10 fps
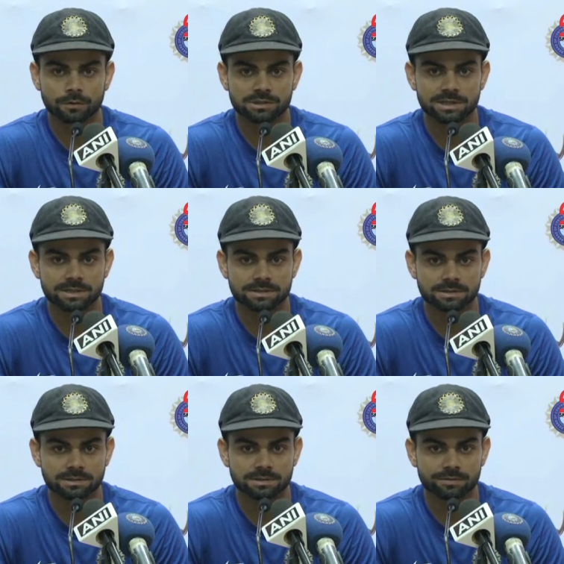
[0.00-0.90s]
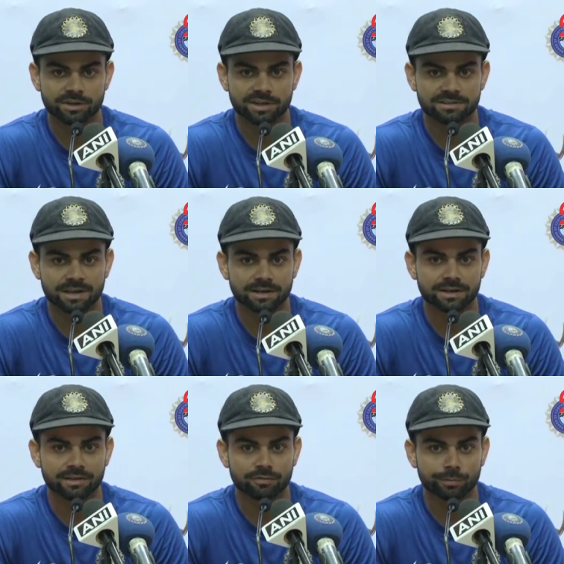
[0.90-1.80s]
firstly, it's it's a very
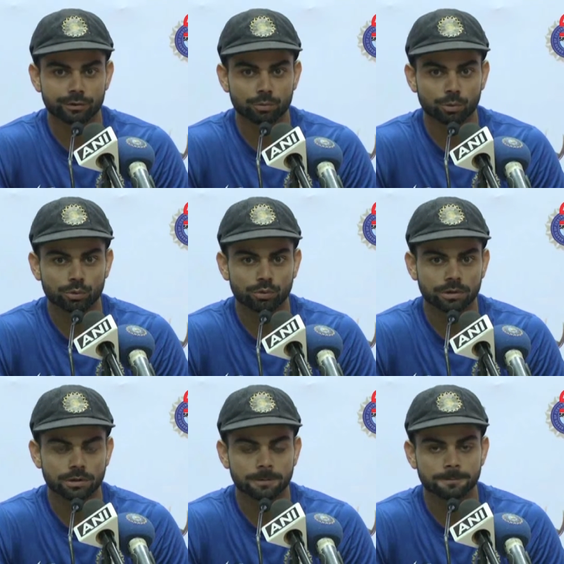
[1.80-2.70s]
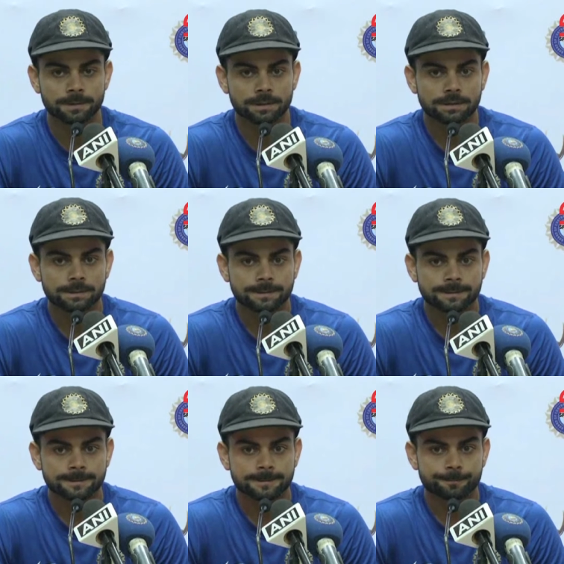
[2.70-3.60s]
exciting day for me tomorrow. Um,
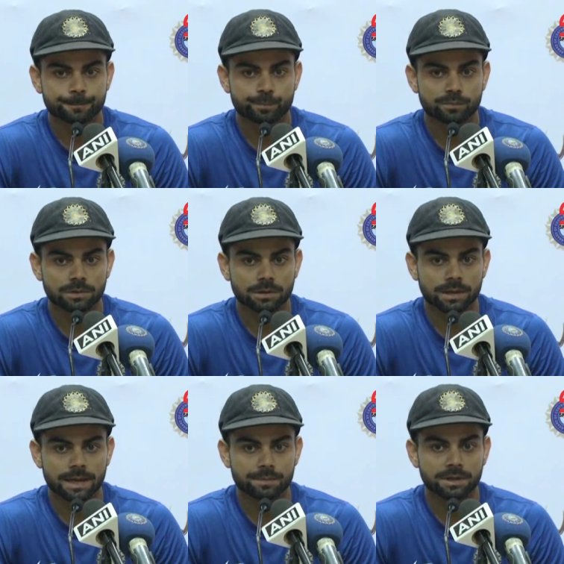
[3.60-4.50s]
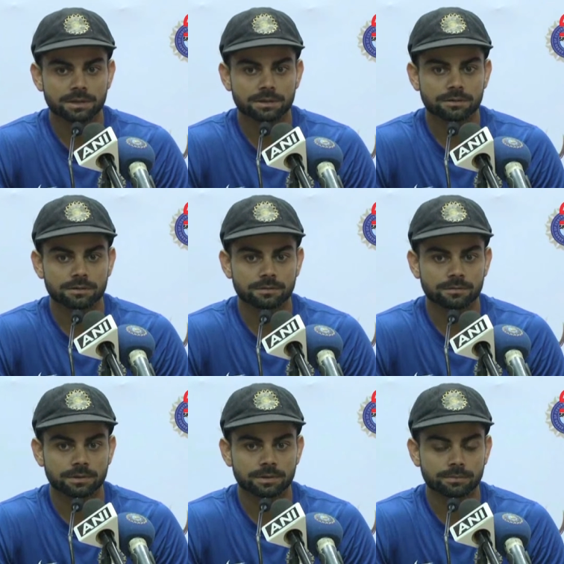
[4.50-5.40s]
uh, captaining in the
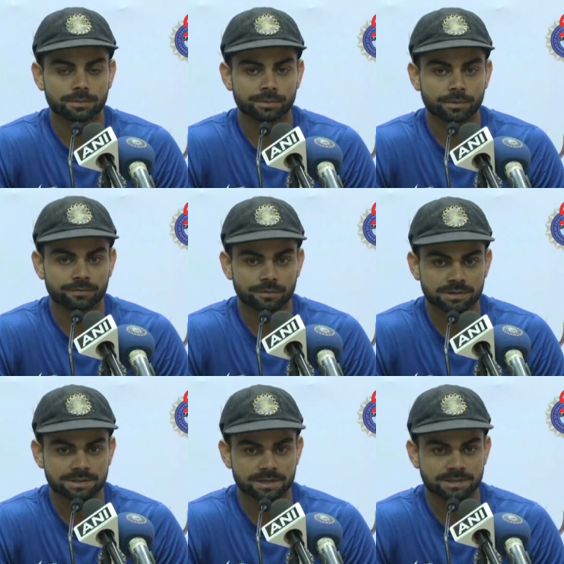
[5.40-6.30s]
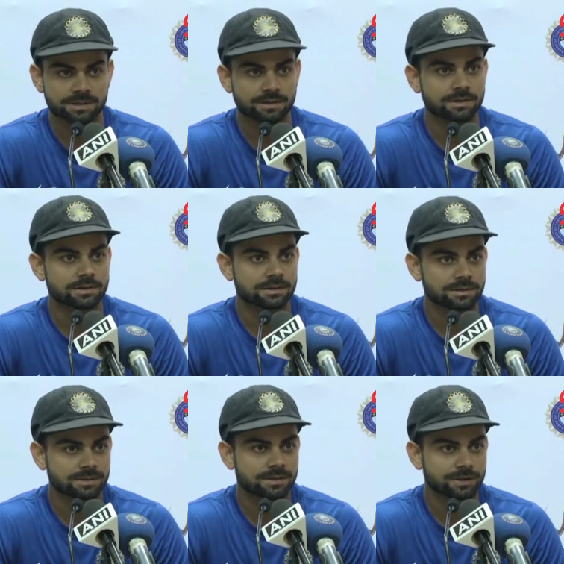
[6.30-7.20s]
in, in my first test, uh,
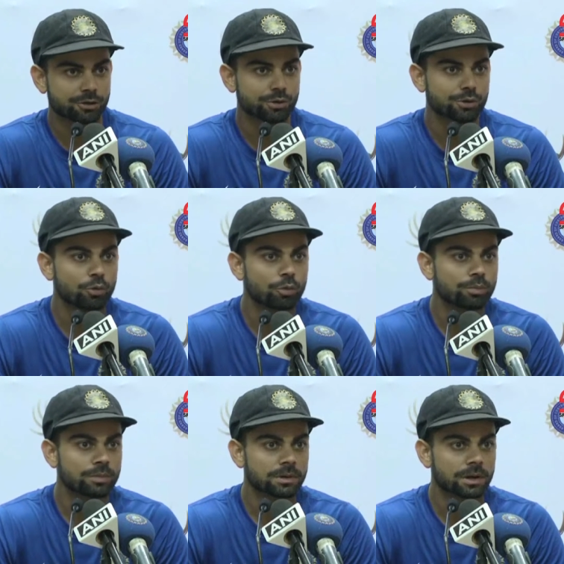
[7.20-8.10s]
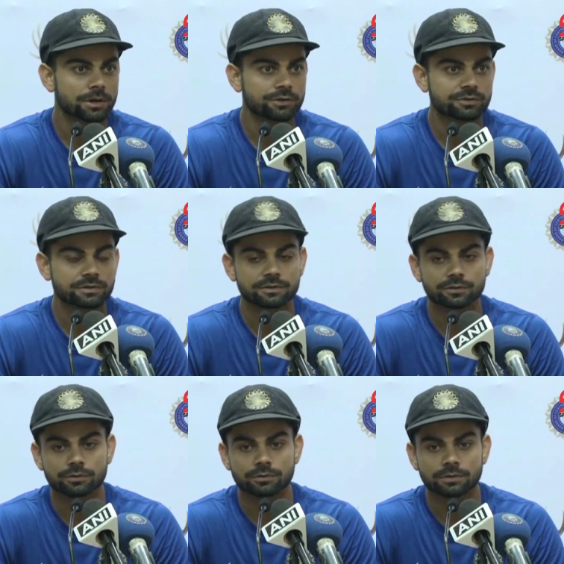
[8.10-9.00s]
you know, in home conditions.
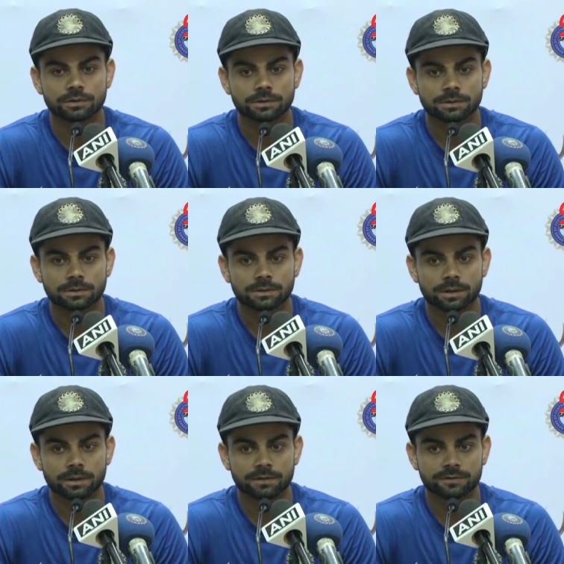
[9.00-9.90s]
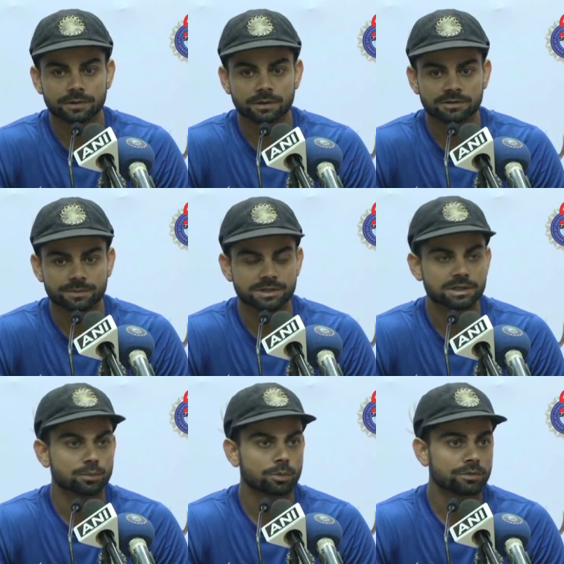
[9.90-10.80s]
So it is indeed a
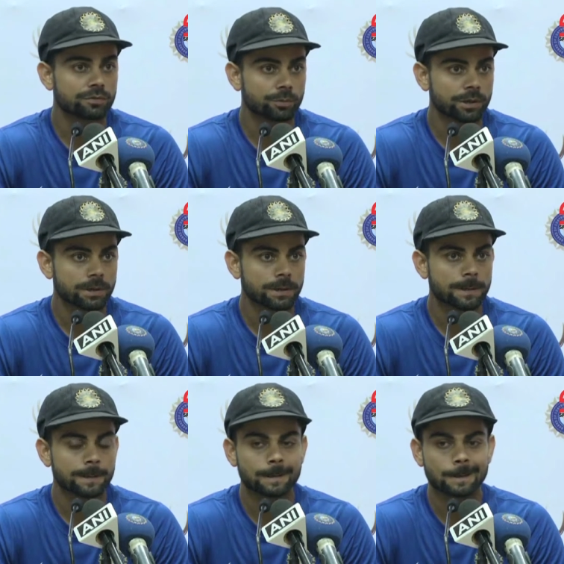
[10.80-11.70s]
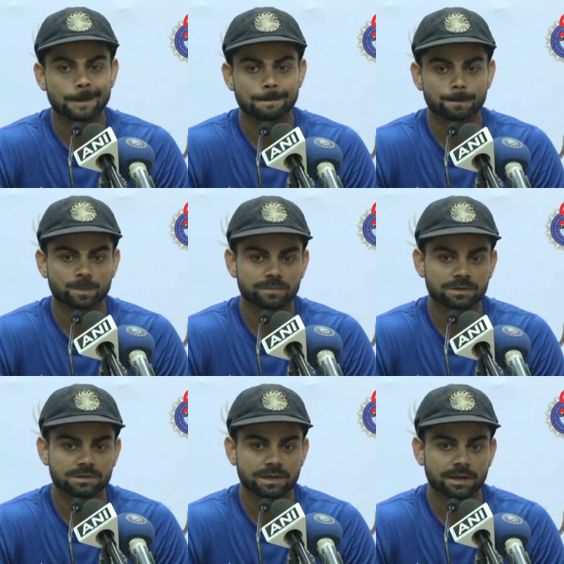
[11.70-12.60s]
special moment for me. Um,
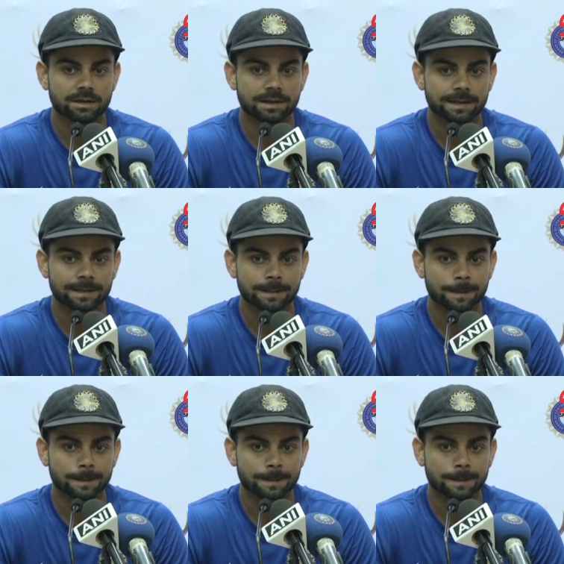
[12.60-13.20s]
secondly,